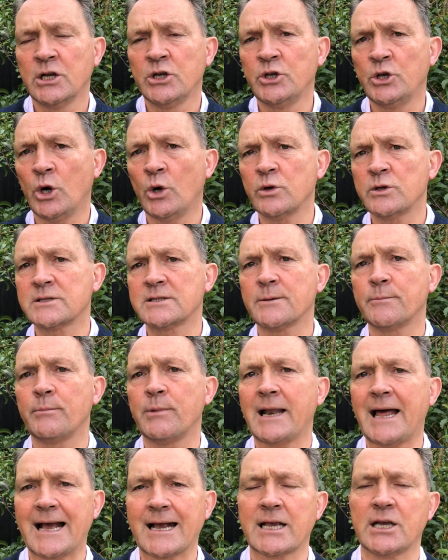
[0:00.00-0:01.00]
Notice the
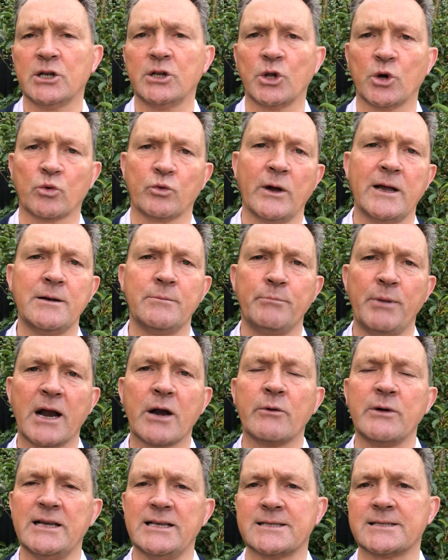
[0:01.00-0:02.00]
black and the red
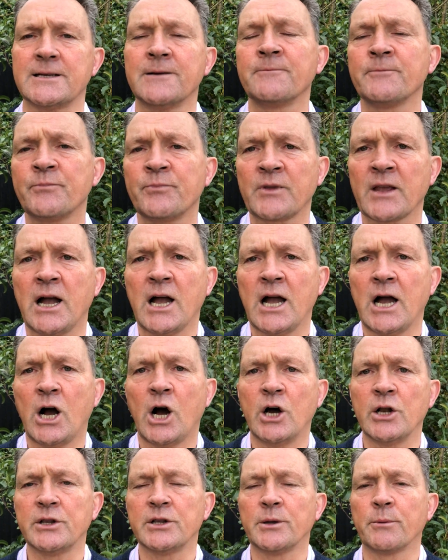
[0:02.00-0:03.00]
berries
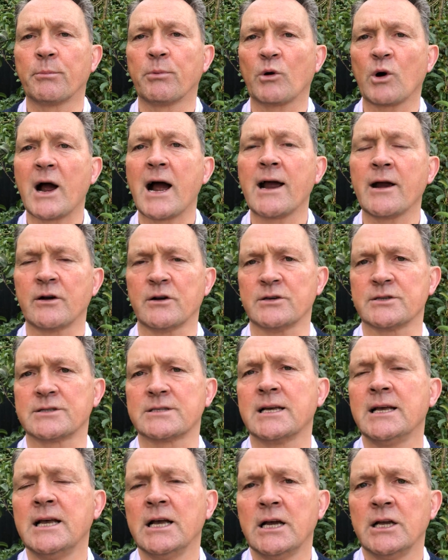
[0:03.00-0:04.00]
on the
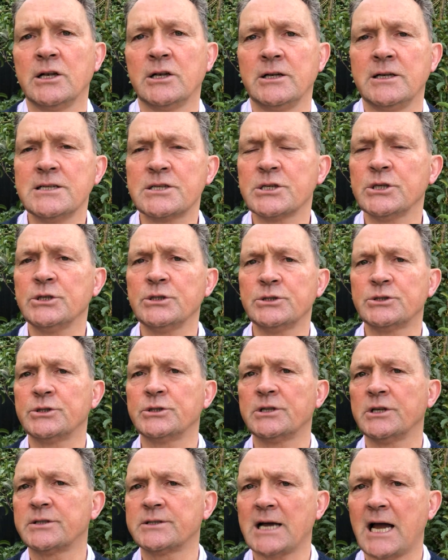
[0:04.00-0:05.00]
briars. Listen
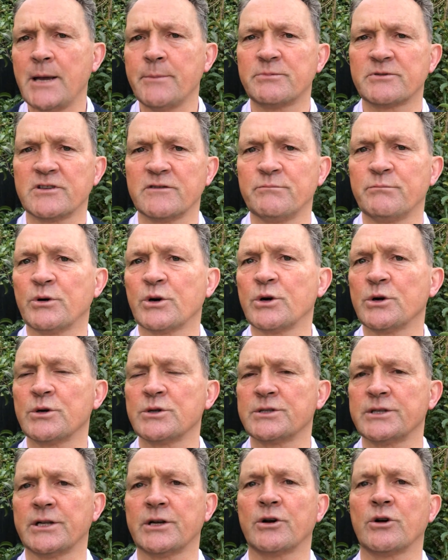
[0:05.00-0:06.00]
to the types of
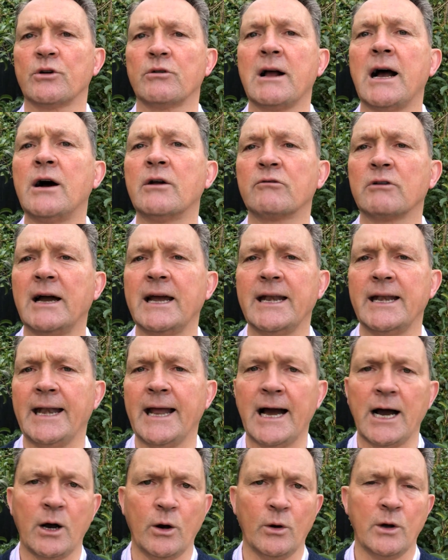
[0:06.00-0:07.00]
birds that are around right
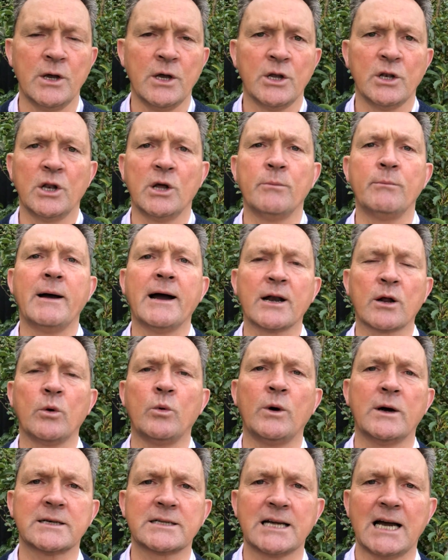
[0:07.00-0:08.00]
now, no matter
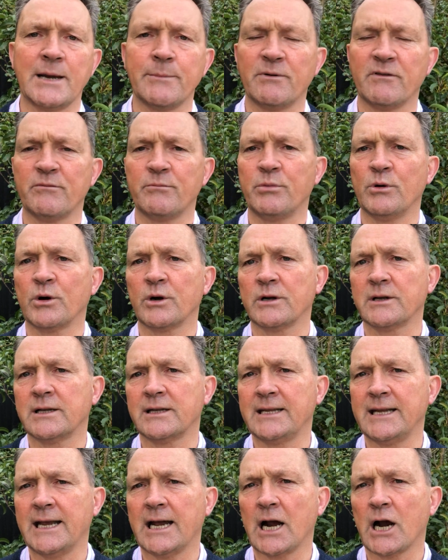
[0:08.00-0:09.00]
what type of bird
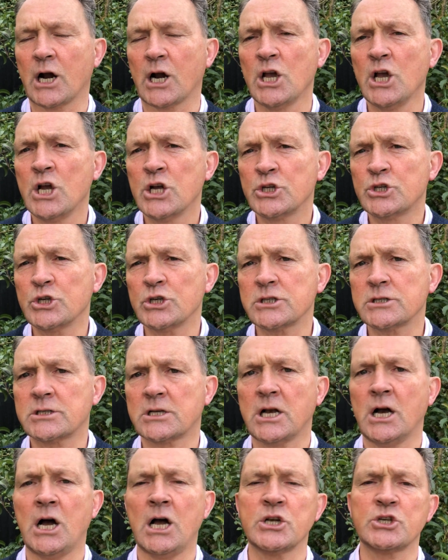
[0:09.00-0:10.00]
they are.
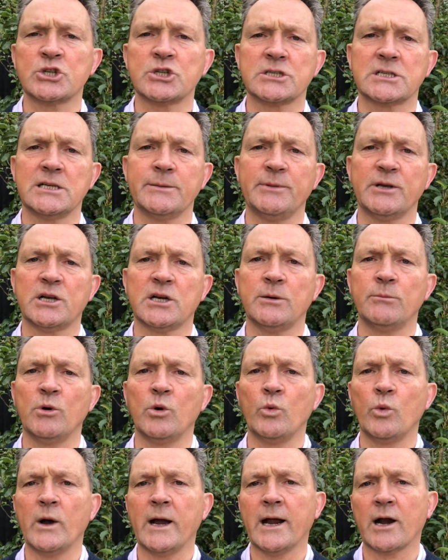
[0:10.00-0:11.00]
Just consciously become
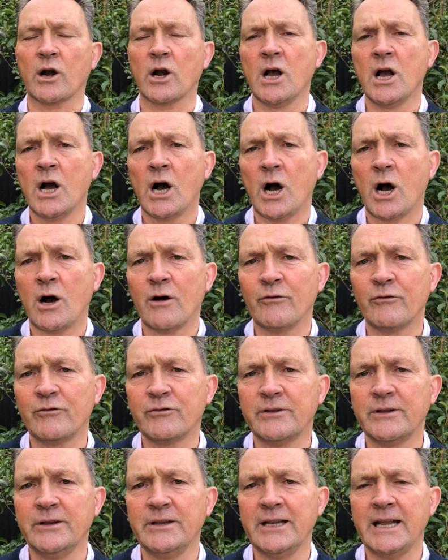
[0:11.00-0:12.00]
aware
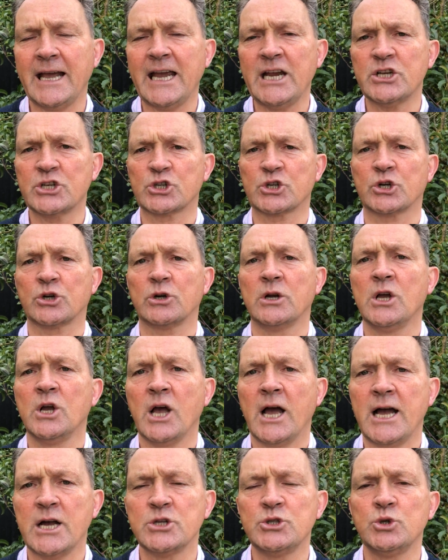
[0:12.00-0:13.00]
of nature
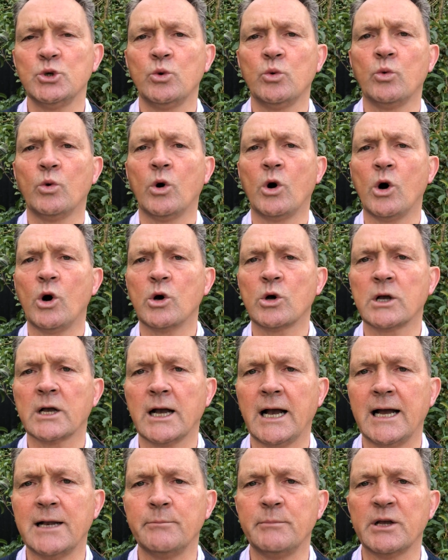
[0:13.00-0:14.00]
as you walk,
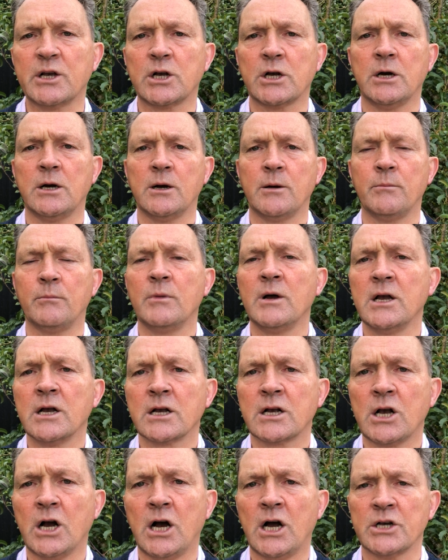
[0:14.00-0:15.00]
and become
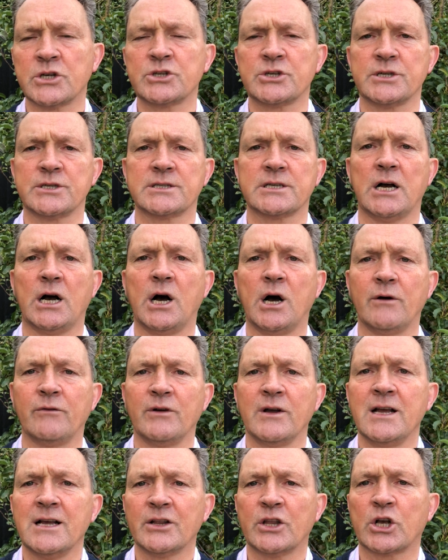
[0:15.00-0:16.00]
conscious
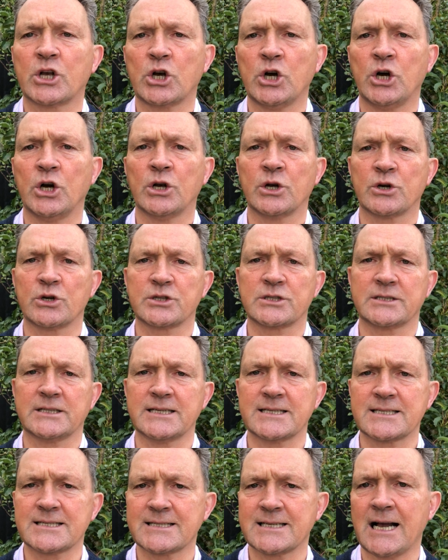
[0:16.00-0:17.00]
of the colors,
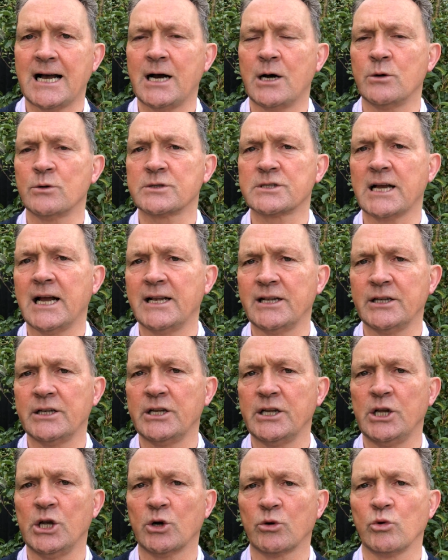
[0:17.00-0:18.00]
the sounds,
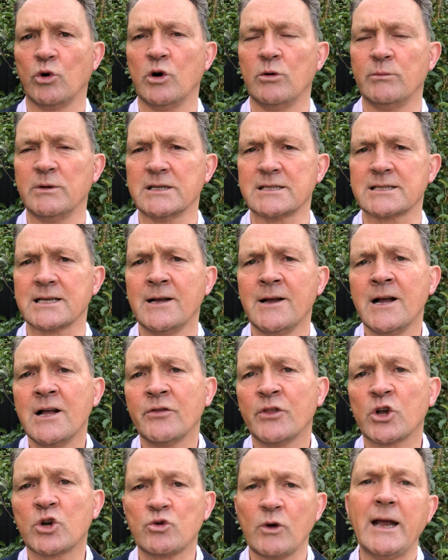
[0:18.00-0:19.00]
and the aromas.
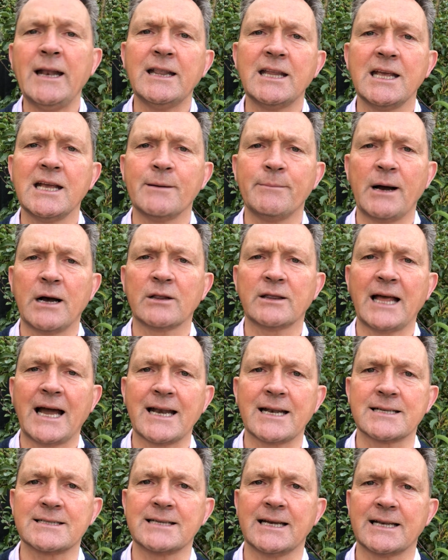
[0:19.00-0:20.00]
The great thing about
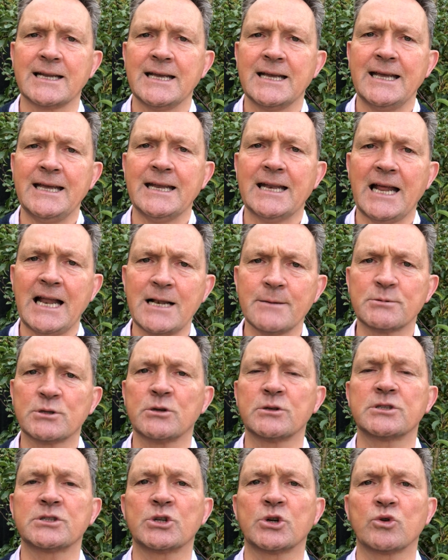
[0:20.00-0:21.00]
that is that it helps
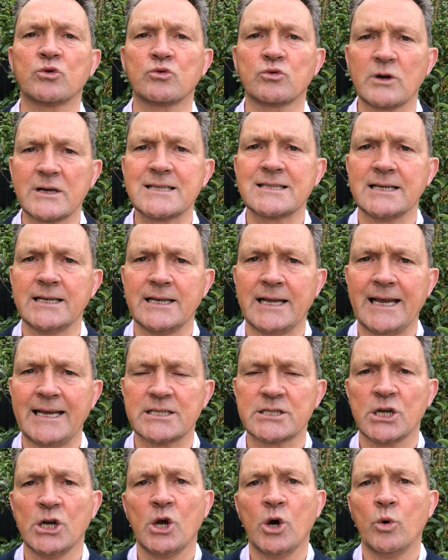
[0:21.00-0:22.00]
us to
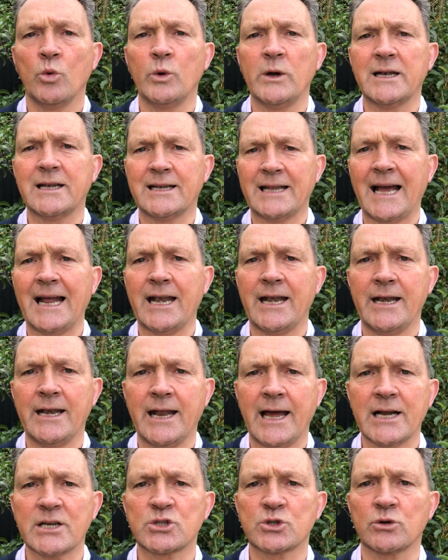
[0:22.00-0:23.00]
resonate with that
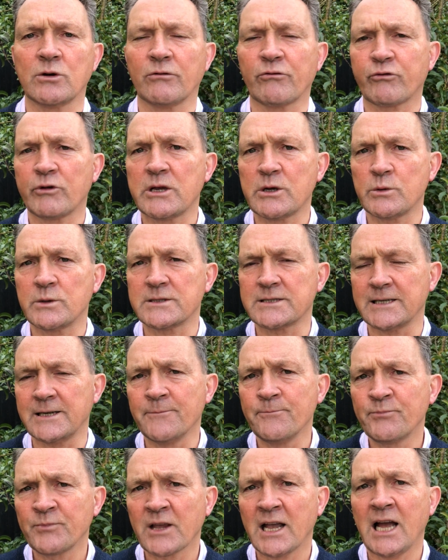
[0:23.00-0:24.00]
natural frequency.
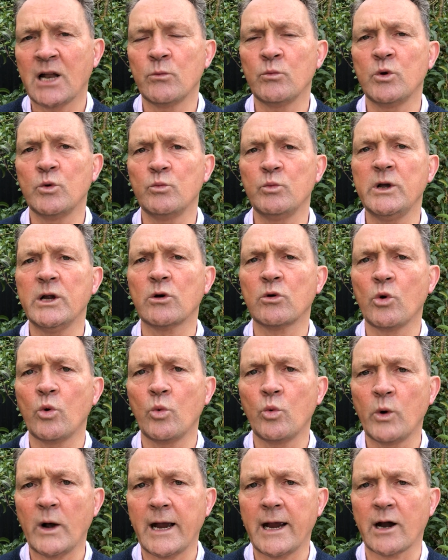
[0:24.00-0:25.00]
And when we're
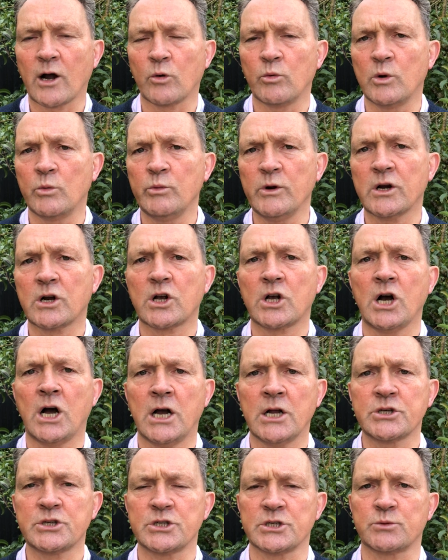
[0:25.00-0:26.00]
aware, when we're
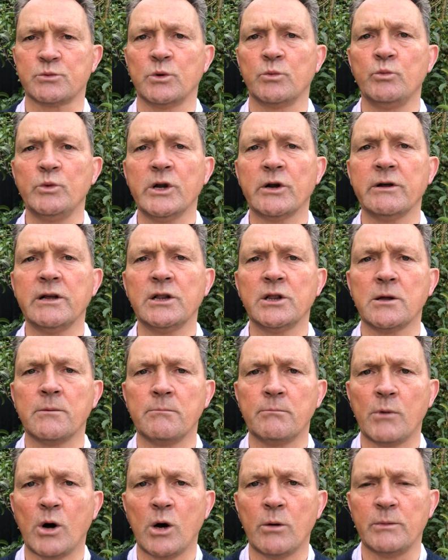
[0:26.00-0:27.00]
conscious, when we're in the
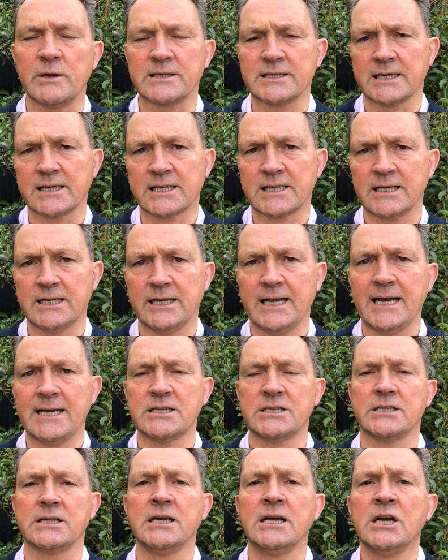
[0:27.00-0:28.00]
moment and
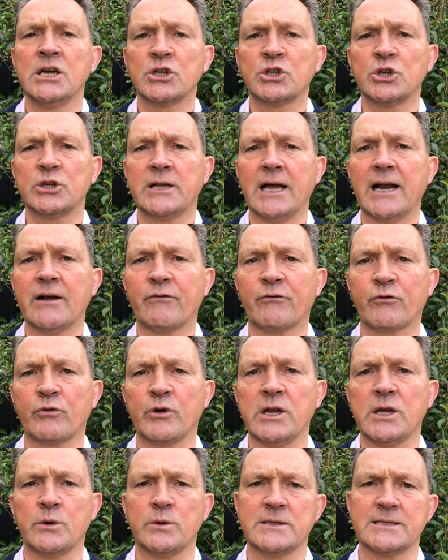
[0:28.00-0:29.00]
connected to that
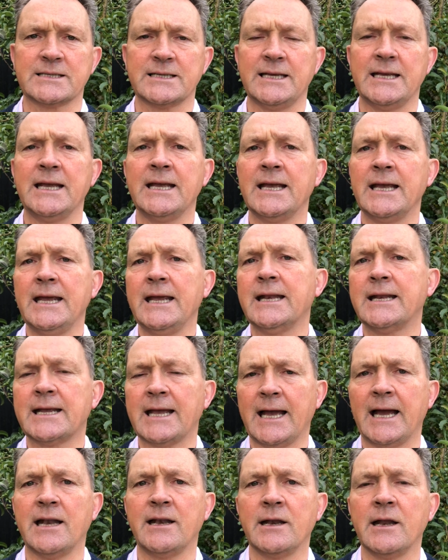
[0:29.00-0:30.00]
frequency, it
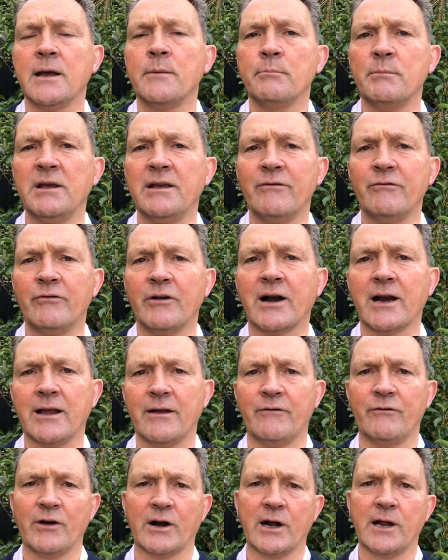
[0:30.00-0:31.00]
can be
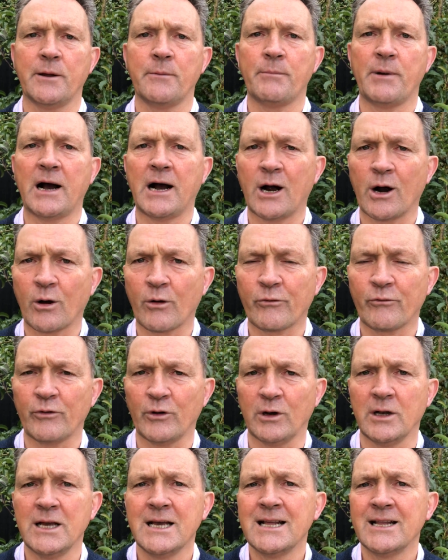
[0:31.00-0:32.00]
very, very
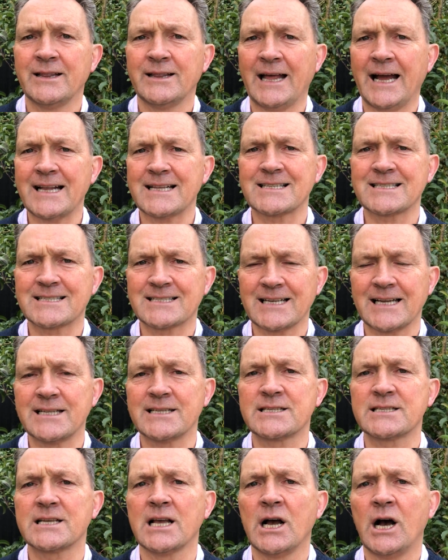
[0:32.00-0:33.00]
powerful. That
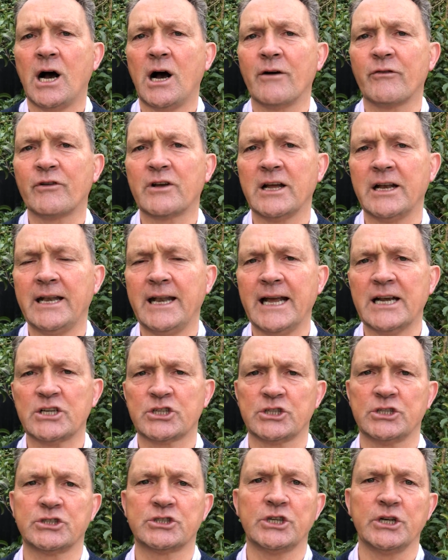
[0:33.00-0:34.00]
sense of
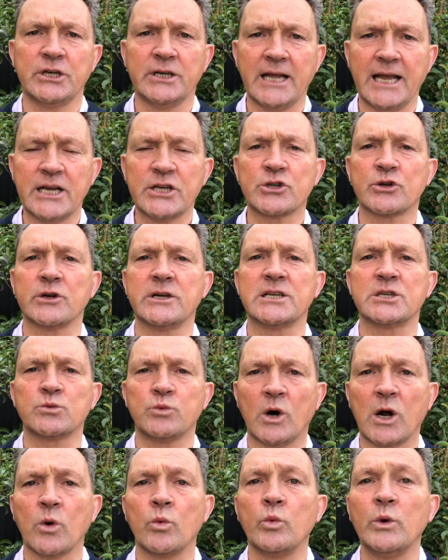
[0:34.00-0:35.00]
connection to nature is
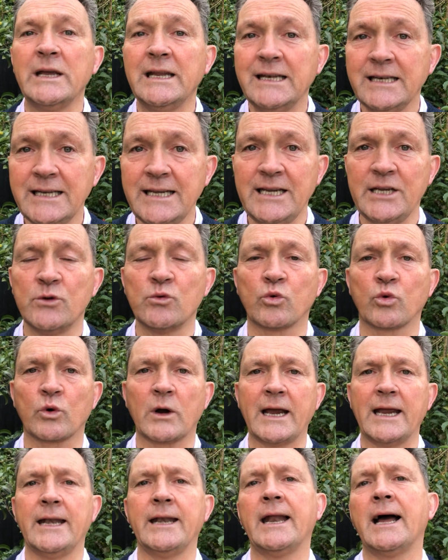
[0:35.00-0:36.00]
what we need
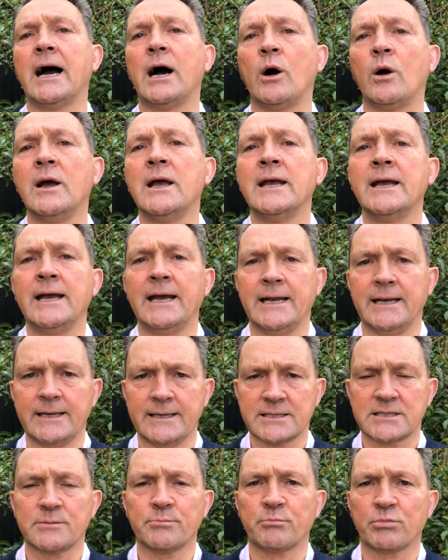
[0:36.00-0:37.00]
right now in
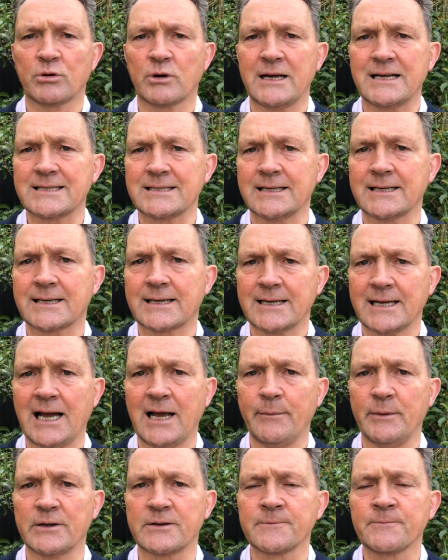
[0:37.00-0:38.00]
this present
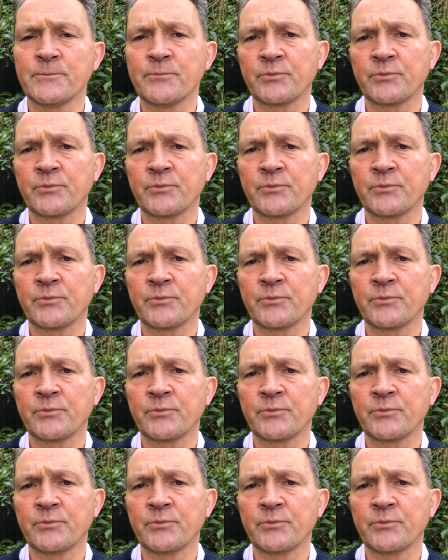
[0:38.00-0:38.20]
climate.